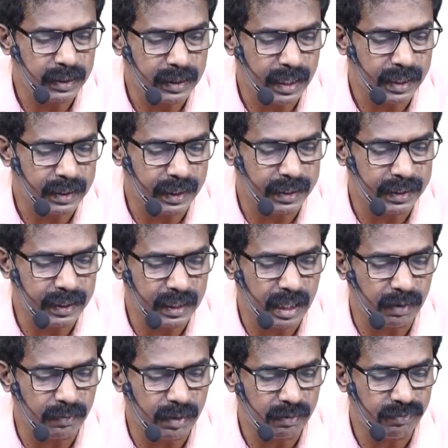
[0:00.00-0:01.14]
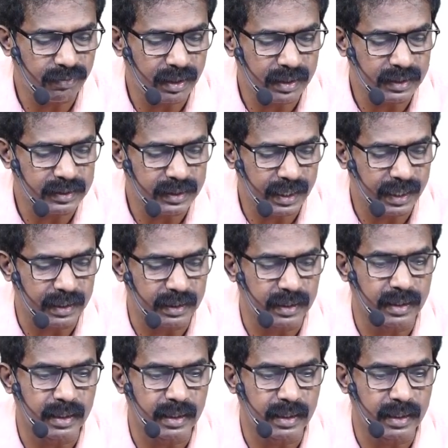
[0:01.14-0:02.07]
that getting an award for design